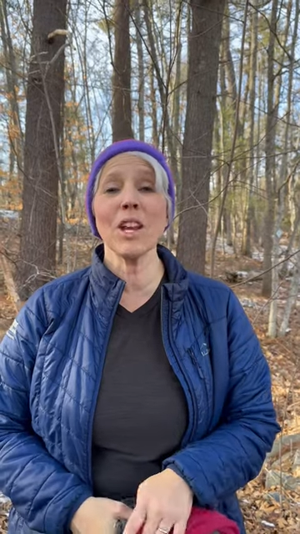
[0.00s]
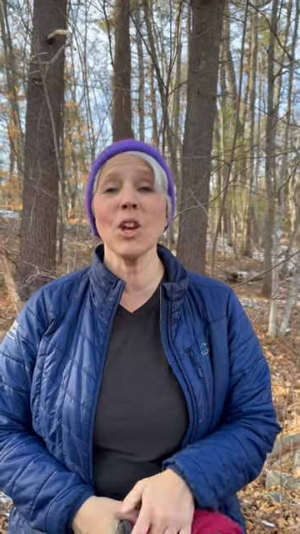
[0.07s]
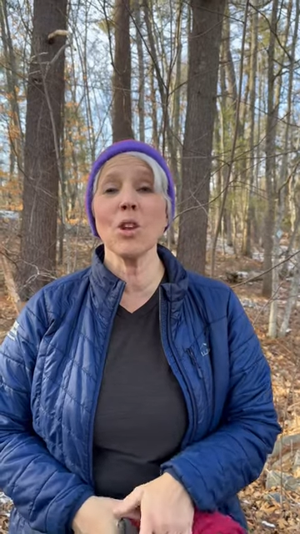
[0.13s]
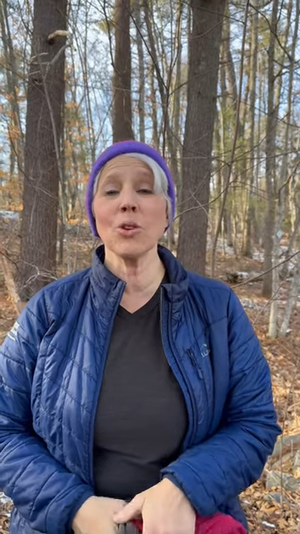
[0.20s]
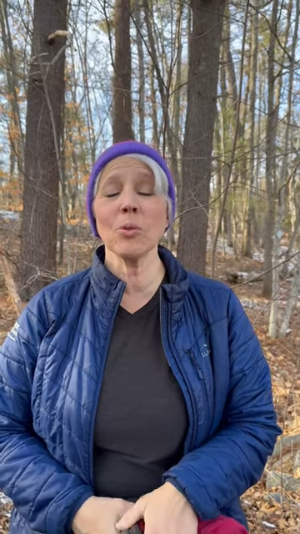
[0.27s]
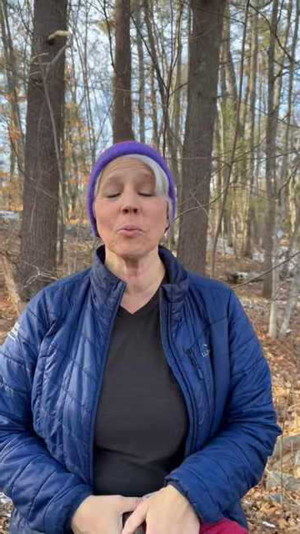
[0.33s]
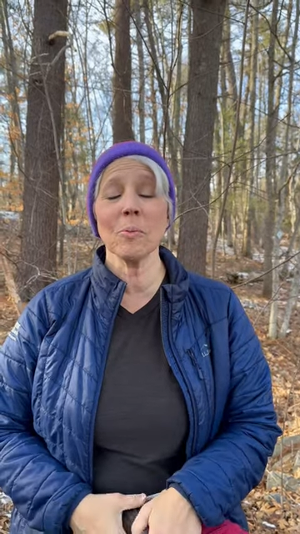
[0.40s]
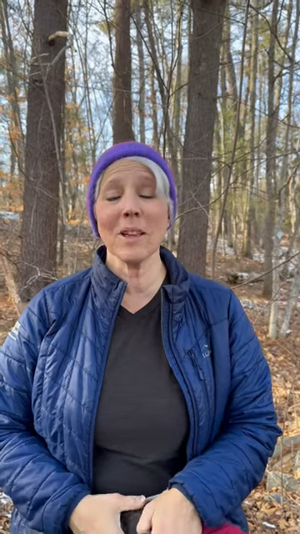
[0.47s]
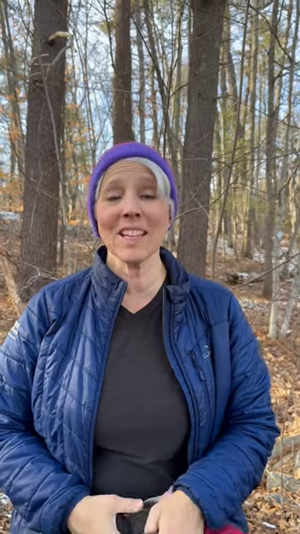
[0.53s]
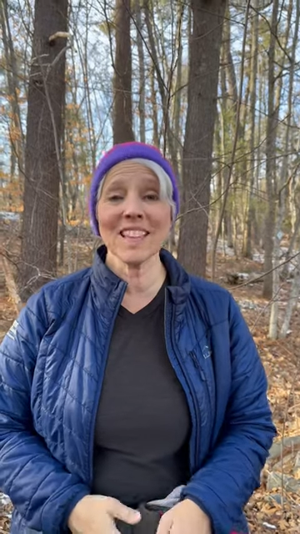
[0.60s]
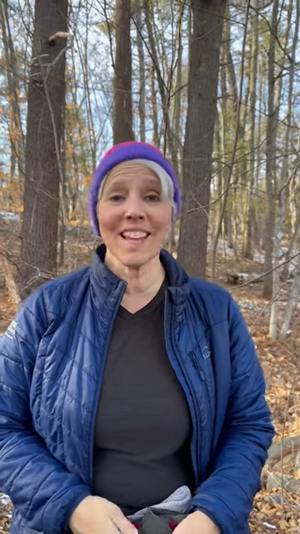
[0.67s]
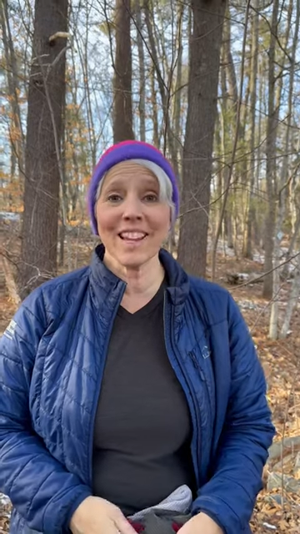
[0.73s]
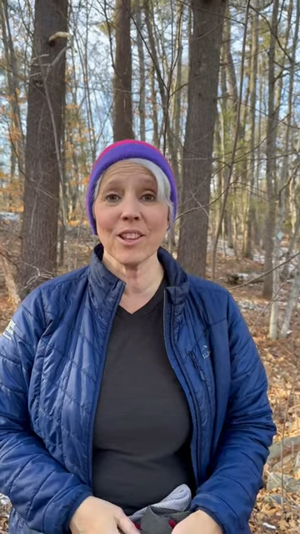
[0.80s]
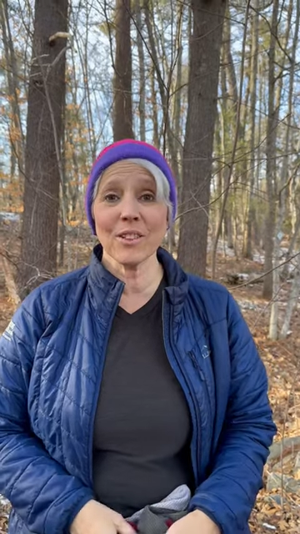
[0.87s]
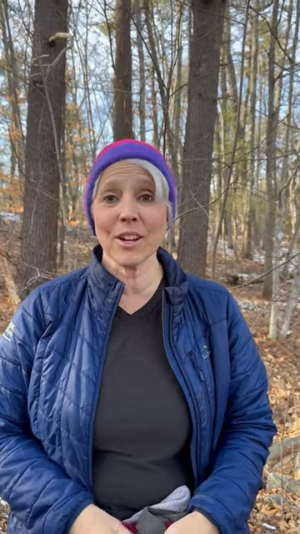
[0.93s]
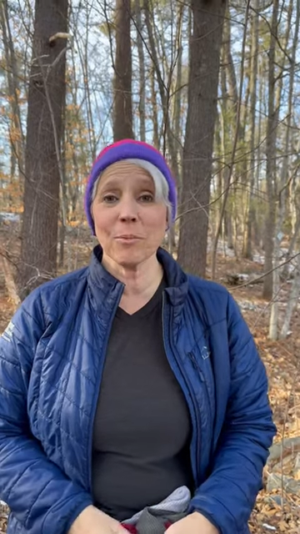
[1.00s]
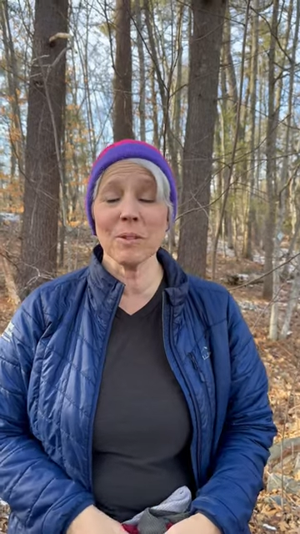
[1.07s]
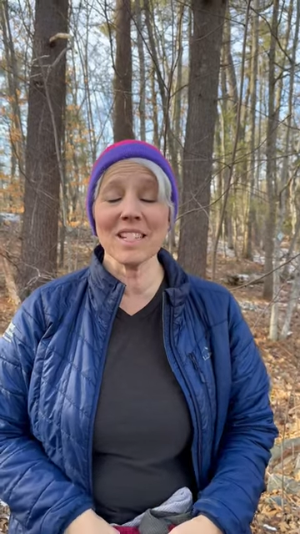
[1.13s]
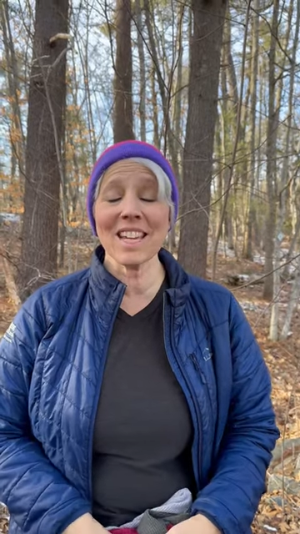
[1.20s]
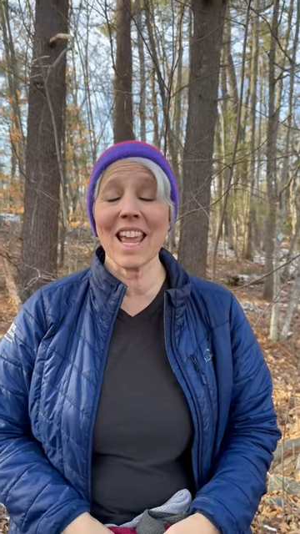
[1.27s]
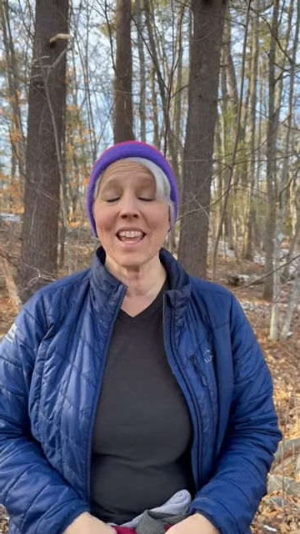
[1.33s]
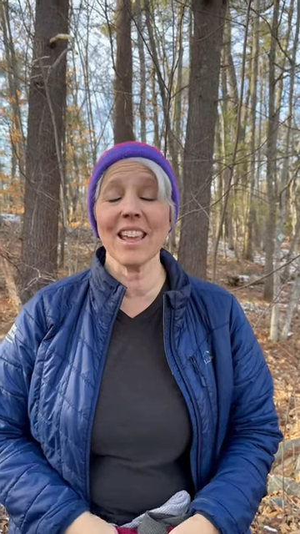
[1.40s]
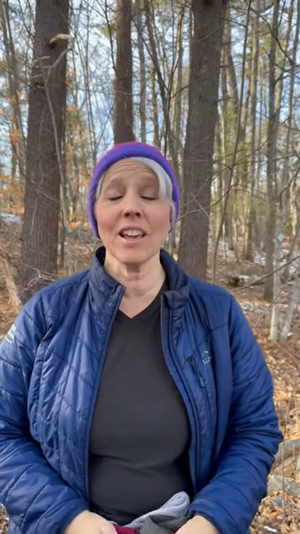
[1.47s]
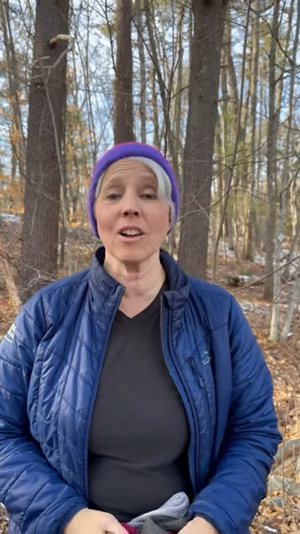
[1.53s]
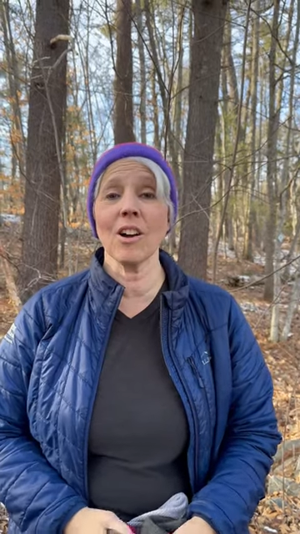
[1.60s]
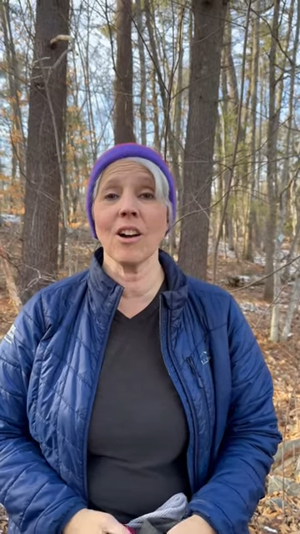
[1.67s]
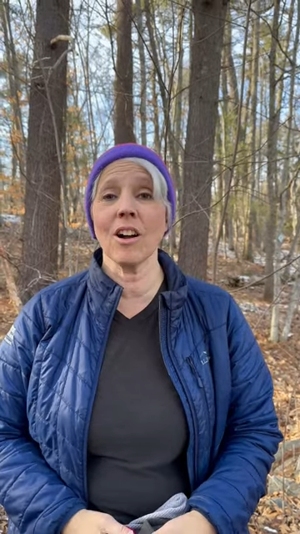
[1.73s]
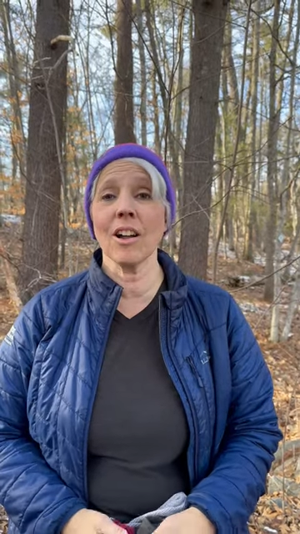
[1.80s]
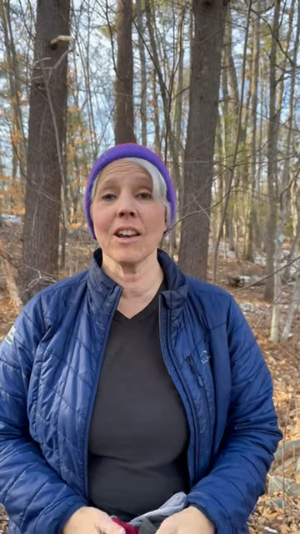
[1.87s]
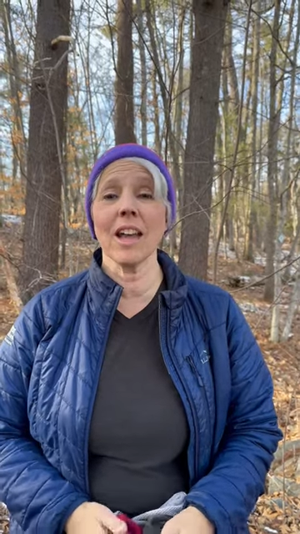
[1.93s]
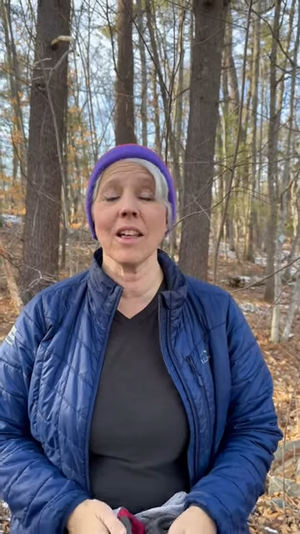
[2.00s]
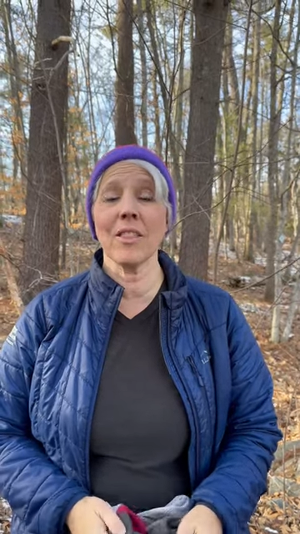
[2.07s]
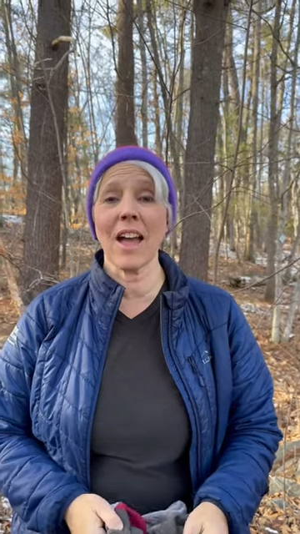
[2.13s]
new mid layer that I'll be taking on